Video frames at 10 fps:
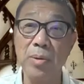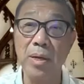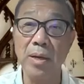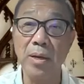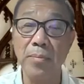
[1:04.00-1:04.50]
to
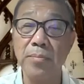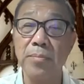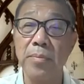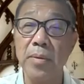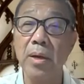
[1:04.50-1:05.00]
be
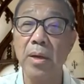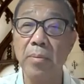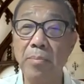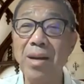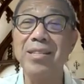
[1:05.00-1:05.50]

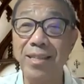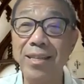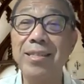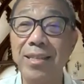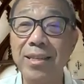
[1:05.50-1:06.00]

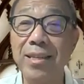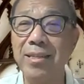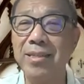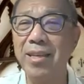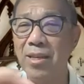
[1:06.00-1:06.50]
masters in
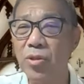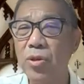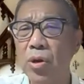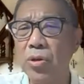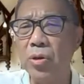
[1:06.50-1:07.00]
this. Yeah, so
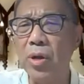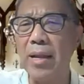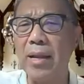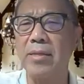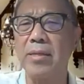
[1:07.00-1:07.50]
you got to
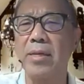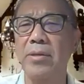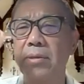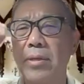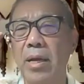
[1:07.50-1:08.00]
get at
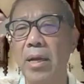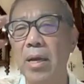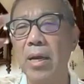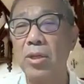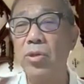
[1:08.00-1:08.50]
skills. Yeah,
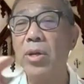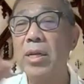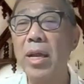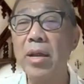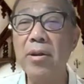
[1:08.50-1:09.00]
so in
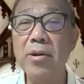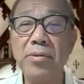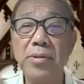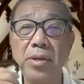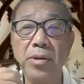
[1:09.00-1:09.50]
the area of
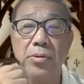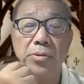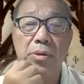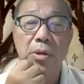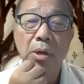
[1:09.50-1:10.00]

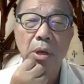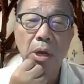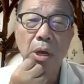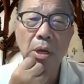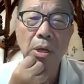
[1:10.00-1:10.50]
skills,
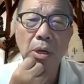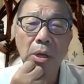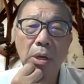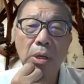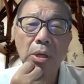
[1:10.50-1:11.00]

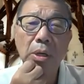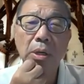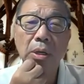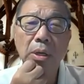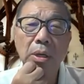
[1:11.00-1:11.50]
it
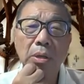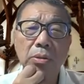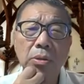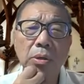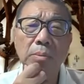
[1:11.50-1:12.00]

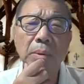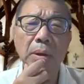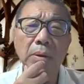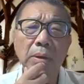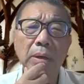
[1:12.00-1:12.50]
is also
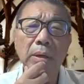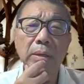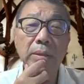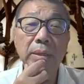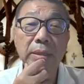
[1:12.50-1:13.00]
about
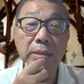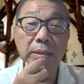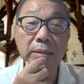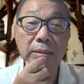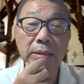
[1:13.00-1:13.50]

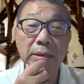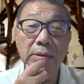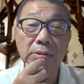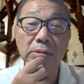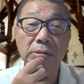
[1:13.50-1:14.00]
digital
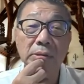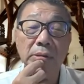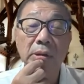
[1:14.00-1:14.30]
skills,